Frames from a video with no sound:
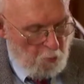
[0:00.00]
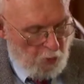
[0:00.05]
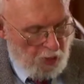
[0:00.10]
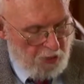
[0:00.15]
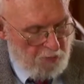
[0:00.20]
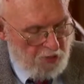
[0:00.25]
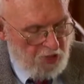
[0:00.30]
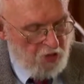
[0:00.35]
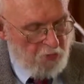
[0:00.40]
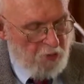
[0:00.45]
what he
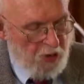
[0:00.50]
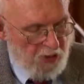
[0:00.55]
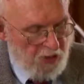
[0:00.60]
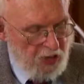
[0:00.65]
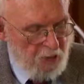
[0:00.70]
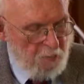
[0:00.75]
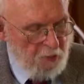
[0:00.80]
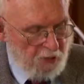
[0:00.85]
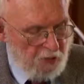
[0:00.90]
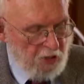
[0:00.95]
means by
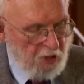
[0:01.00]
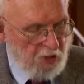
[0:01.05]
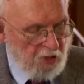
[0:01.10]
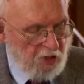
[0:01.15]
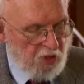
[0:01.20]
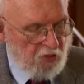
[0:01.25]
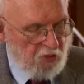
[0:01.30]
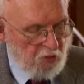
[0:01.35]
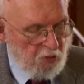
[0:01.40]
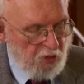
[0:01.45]
that, but there,
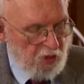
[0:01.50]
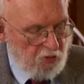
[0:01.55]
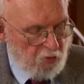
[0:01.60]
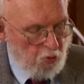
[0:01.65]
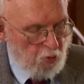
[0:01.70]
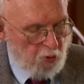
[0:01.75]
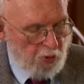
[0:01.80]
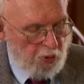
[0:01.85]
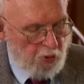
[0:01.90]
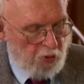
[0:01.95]
it's, it's
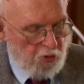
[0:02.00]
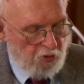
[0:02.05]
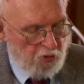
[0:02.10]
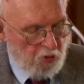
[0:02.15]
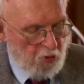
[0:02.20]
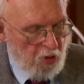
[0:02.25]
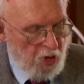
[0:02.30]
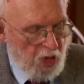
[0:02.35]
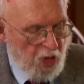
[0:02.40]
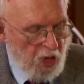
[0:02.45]
holy
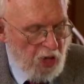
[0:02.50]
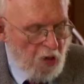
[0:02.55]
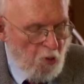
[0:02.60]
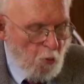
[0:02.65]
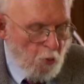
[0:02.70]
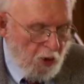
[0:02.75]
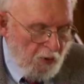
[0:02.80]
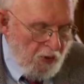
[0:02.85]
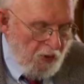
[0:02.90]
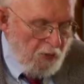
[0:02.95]
also.
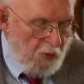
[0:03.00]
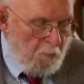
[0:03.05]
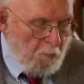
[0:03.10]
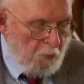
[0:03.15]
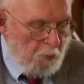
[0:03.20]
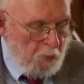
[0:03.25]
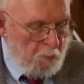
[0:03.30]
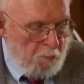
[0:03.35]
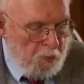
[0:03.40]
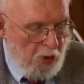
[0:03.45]
Well, then the,
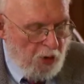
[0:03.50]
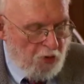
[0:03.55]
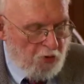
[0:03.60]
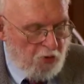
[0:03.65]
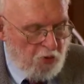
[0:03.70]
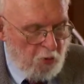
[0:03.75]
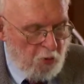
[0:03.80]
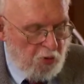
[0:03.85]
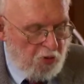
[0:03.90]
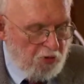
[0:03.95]
the part
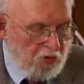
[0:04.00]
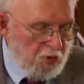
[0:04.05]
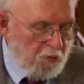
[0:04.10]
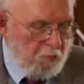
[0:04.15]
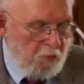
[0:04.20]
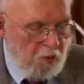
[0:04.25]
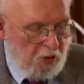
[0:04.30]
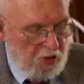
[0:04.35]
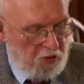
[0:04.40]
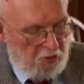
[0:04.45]
two is
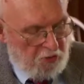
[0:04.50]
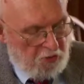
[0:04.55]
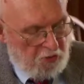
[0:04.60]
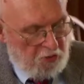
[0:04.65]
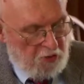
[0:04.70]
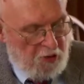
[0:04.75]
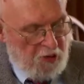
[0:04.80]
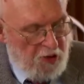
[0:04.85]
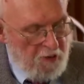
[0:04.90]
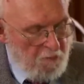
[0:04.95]
that is
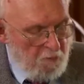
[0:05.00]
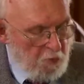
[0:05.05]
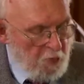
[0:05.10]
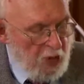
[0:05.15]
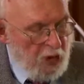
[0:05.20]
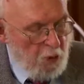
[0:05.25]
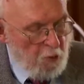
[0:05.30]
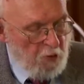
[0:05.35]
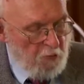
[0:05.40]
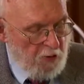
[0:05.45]

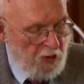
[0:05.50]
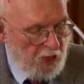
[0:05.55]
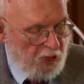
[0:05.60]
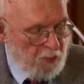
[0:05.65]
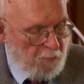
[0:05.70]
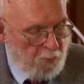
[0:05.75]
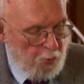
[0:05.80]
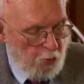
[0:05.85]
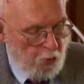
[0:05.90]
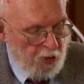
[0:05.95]
now we've had the
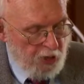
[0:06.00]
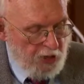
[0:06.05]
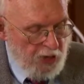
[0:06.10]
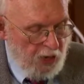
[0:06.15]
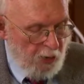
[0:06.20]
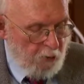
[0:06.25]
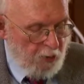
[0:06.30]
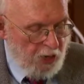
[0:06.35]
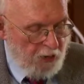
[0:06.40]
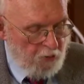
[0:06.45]
purity,
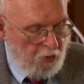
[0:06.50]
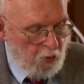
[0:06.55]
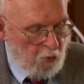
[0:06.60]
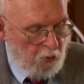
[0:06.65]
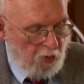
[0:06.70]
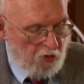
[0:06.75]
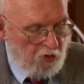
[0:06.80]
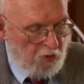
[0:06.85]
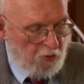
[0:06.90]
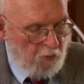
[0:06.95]
now we have the
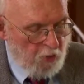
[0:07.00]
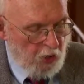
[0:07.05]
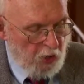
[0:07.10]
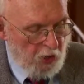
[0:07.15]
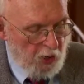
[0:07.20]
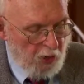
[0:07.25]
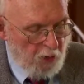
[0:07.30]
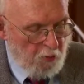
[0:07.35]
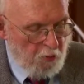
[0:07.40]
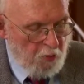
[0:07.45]
question of the
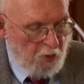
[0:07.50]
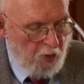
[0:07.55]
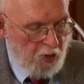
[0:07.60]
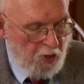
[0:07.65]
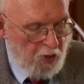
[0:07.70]
love.